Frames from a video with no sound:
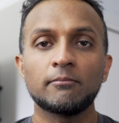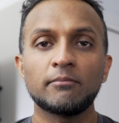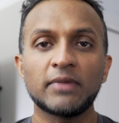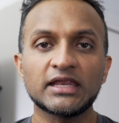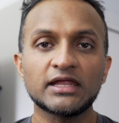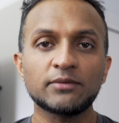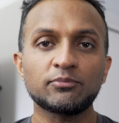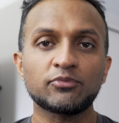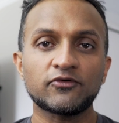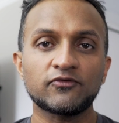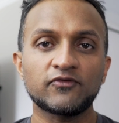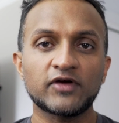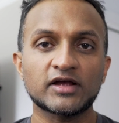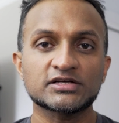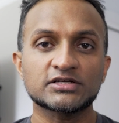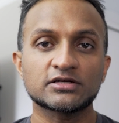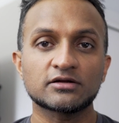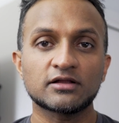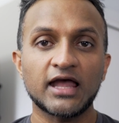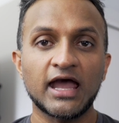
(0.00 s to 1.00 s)
many
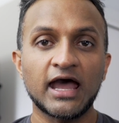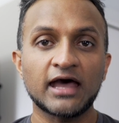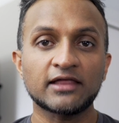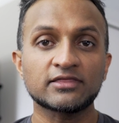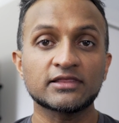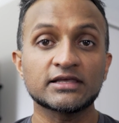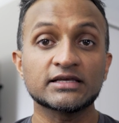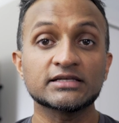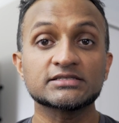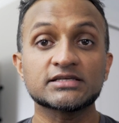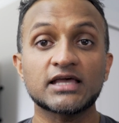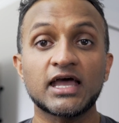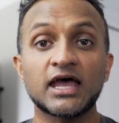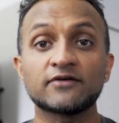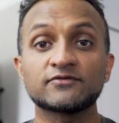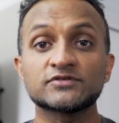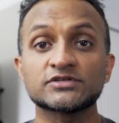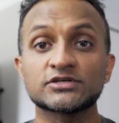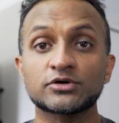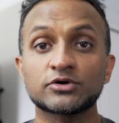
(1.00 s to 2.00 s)
professional athletes
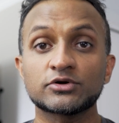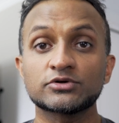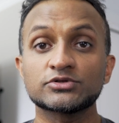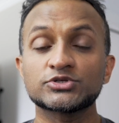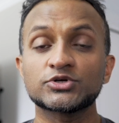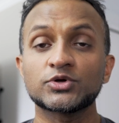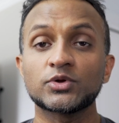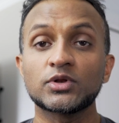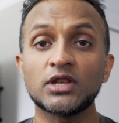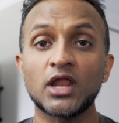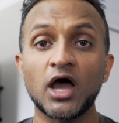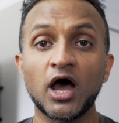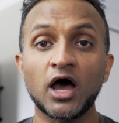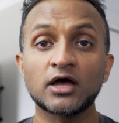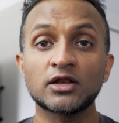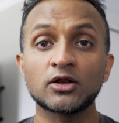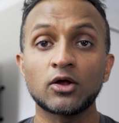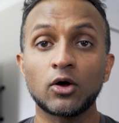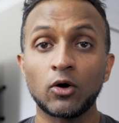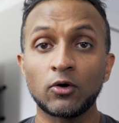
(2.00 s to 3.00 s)
have turned to
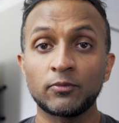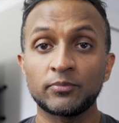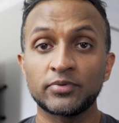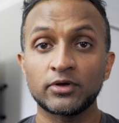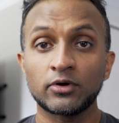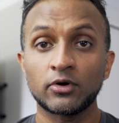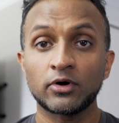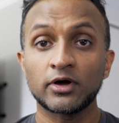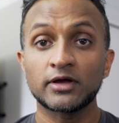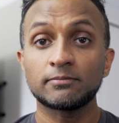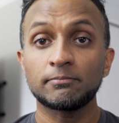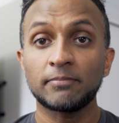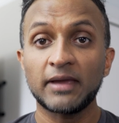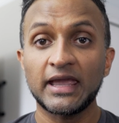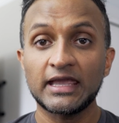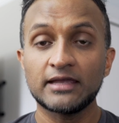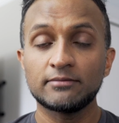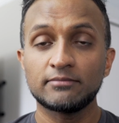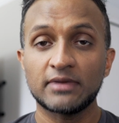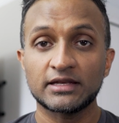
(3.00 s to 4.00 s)
non-opioid
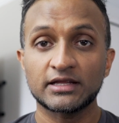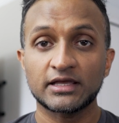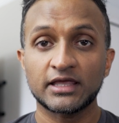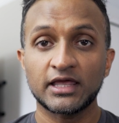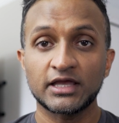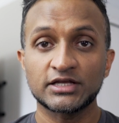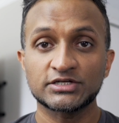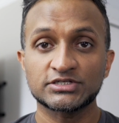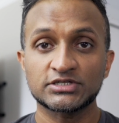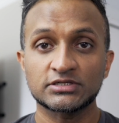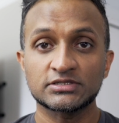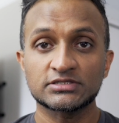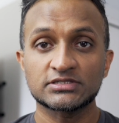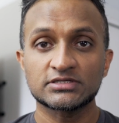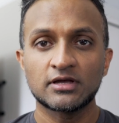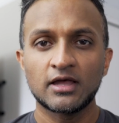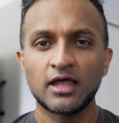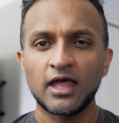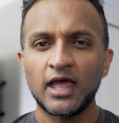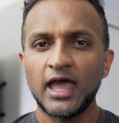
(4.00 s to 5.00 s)
pain medications,
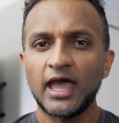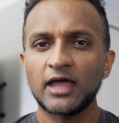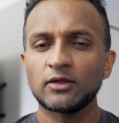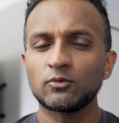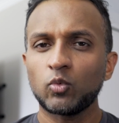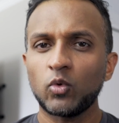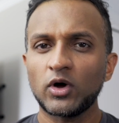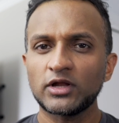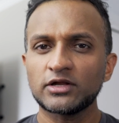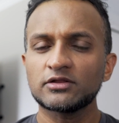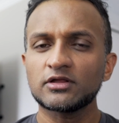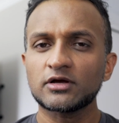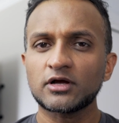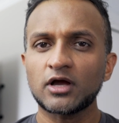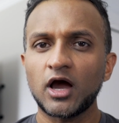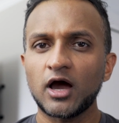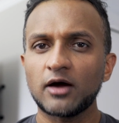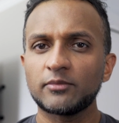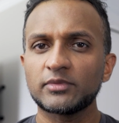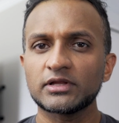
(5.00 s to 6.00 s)
and one of the
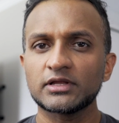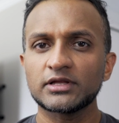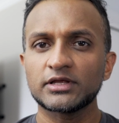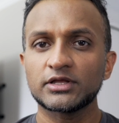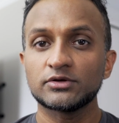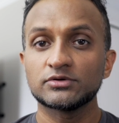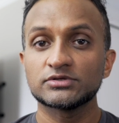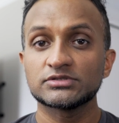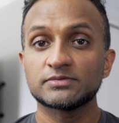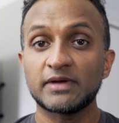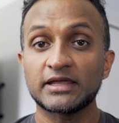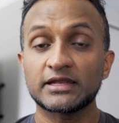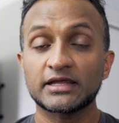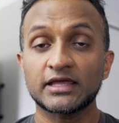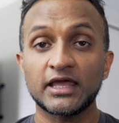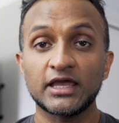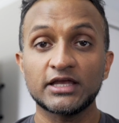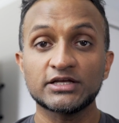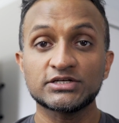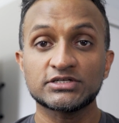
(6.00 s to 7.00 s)
commonly used
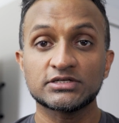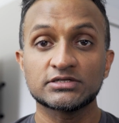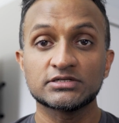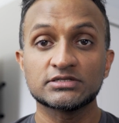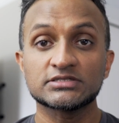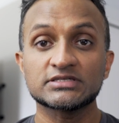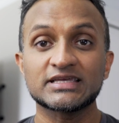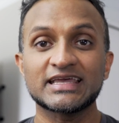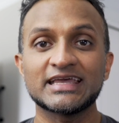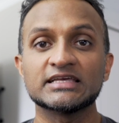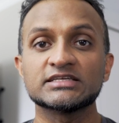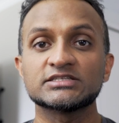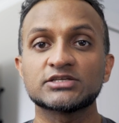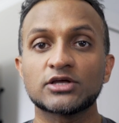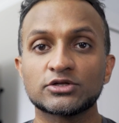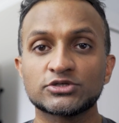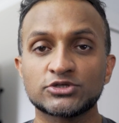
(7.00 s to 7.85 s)
medications is